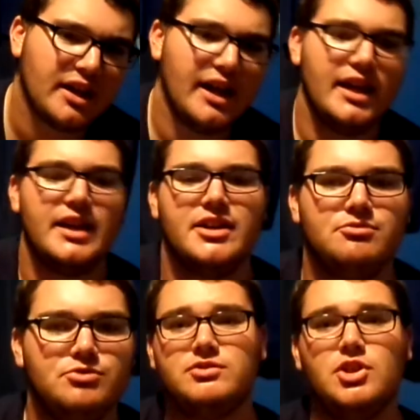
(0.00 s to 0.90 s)
a
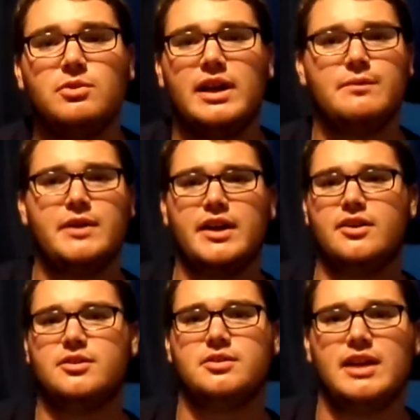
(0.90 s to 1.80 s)
new
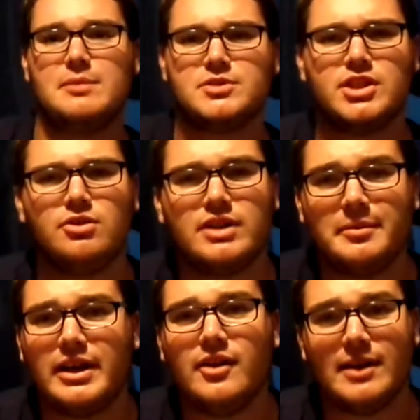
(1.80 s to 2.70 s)
NFL episode
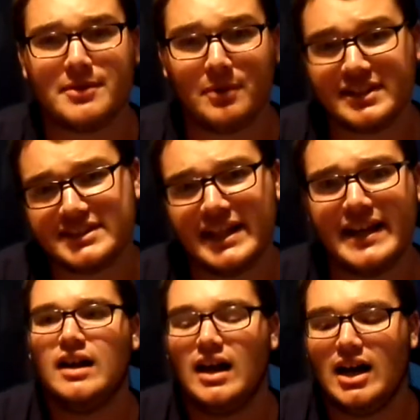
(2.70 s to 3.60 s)
coming out every
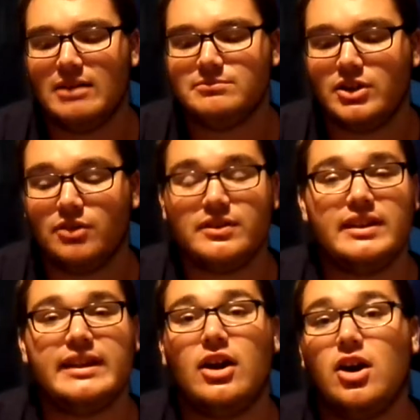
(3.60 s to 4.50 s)
Wednesday. You know,
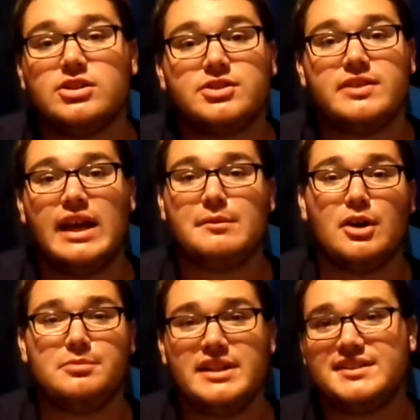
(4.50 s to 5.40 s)
also the
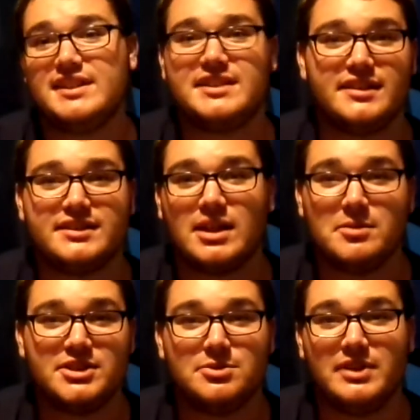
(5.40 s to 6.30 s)
MLB season is
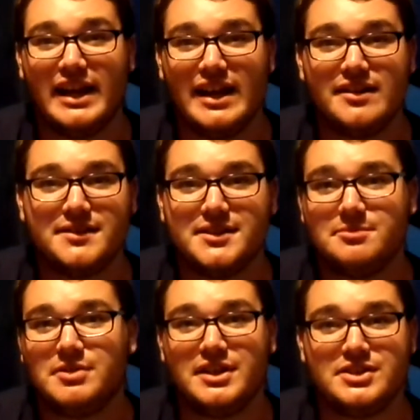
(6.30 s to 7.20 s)
coming to an end
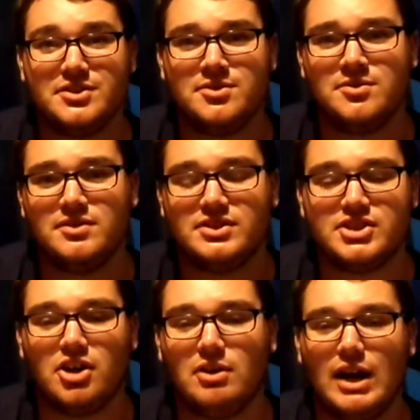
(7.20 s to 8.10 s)
pretty soon,
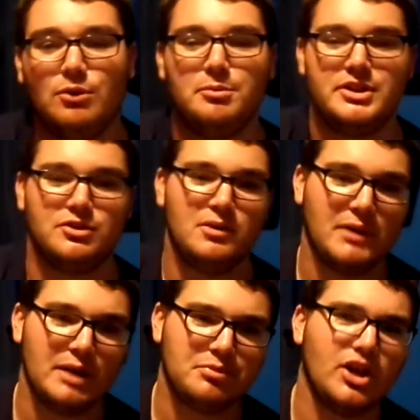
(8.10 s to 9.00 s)
so I will be doing
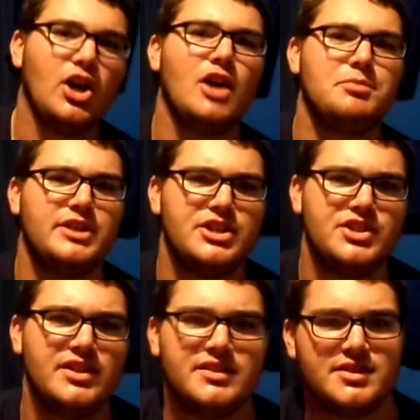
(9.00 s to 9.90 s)
my playoff
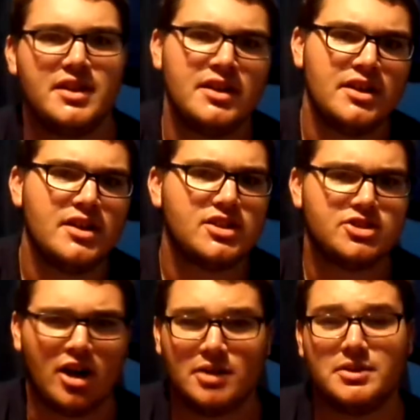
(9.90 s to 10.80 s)
predictions
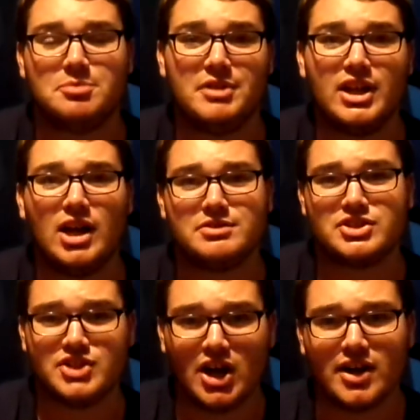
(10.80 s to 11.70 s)
starting when the playoffs
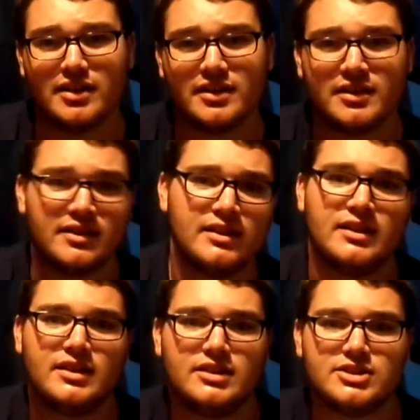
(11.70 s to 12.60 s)
start.
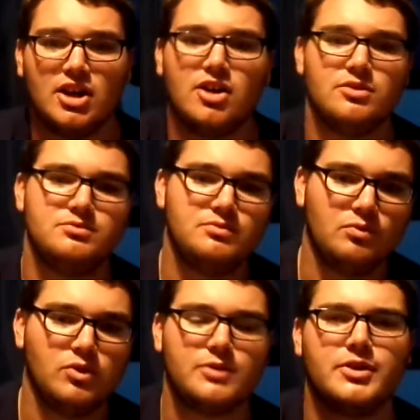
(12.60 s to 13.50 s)
So
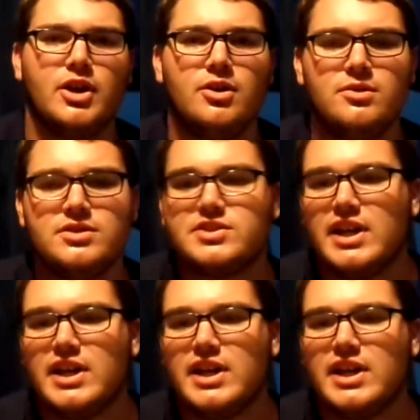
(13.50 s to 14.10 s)
look for those,